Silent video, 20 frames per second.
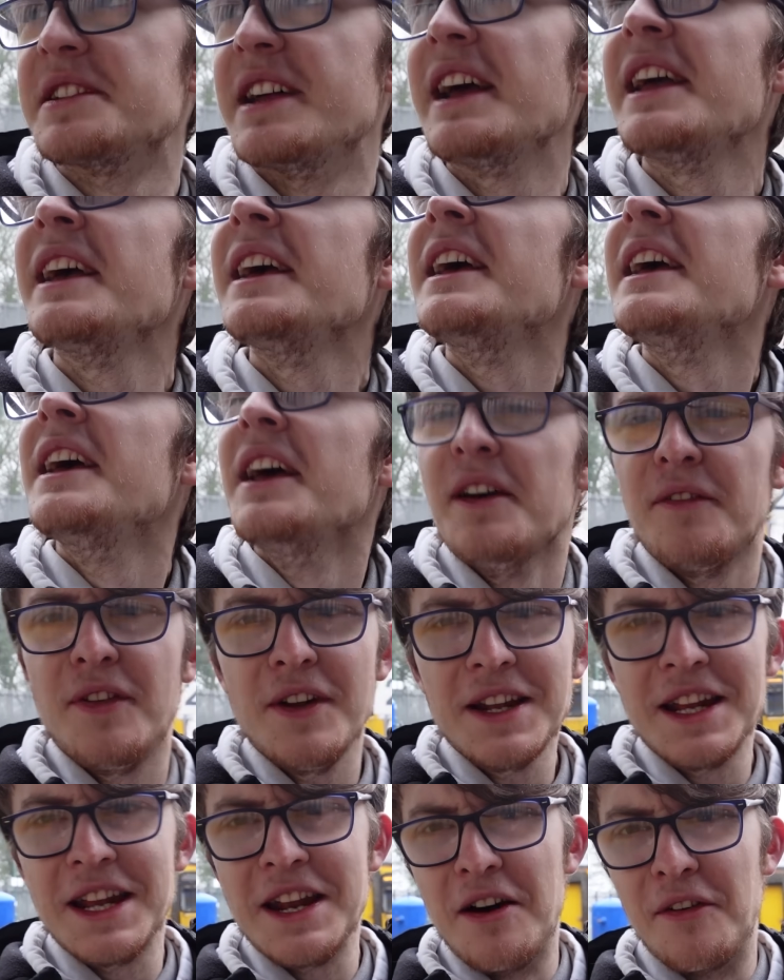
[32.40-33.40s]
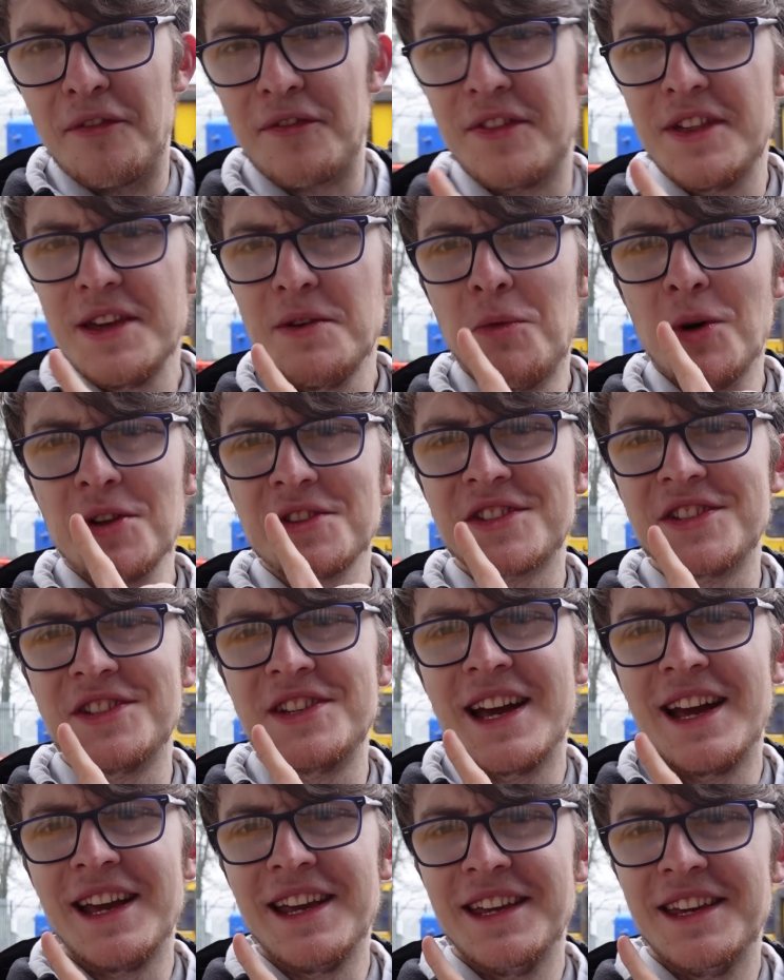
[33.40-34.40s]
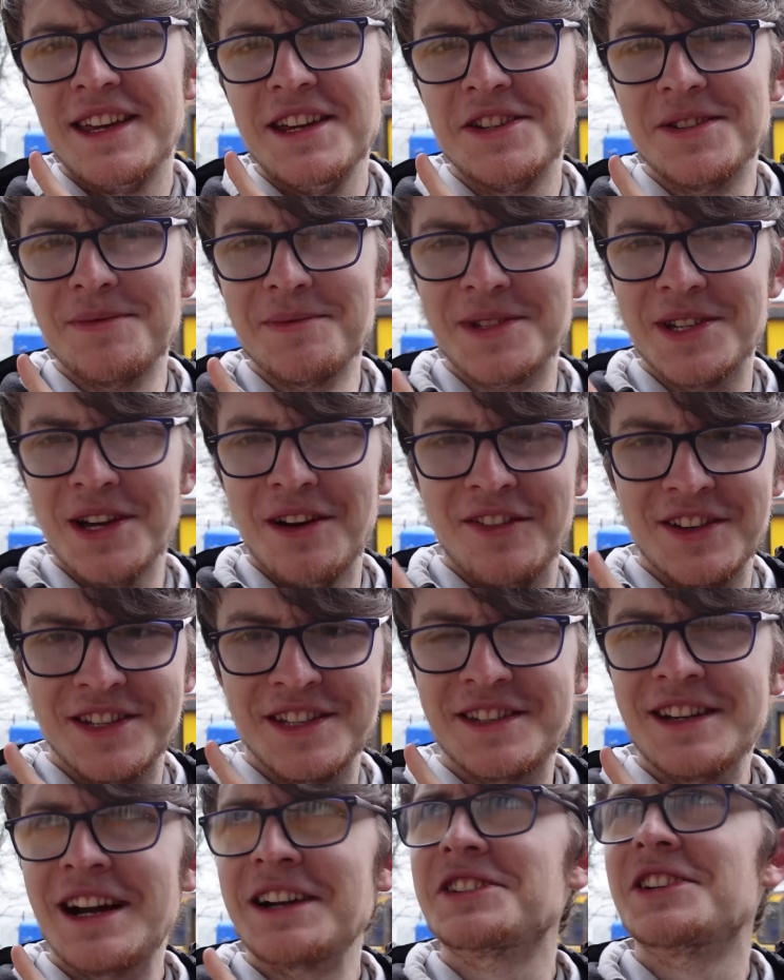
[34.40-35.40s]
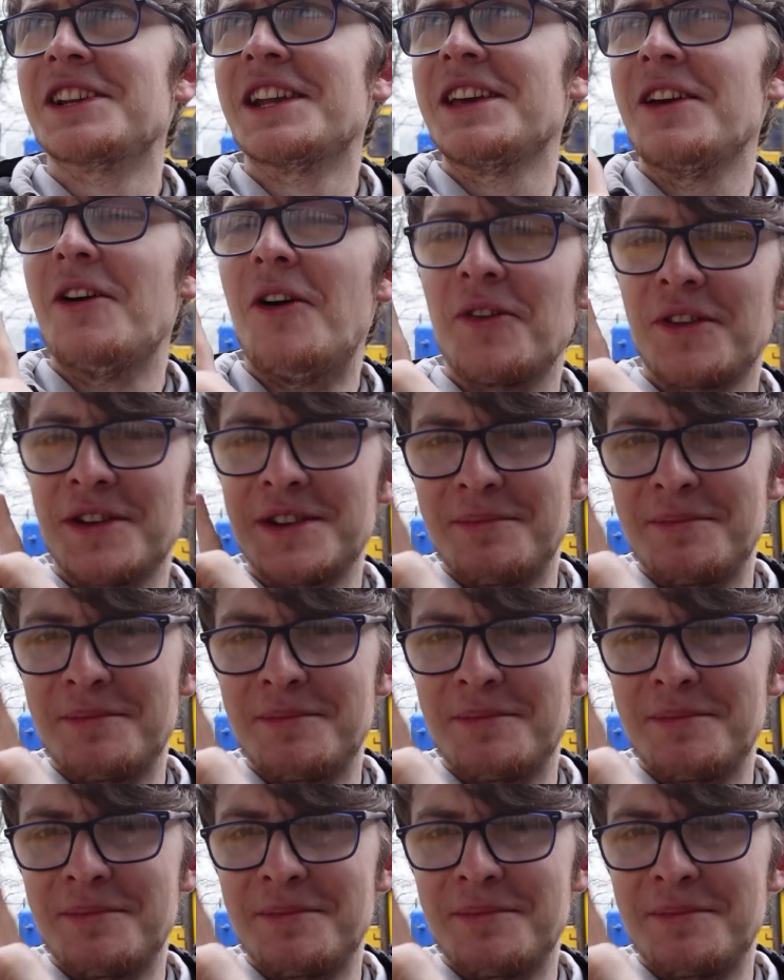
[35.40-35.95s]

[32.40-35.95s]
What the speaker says: a day. Funnily enough, the once a day Heysham service is actually on a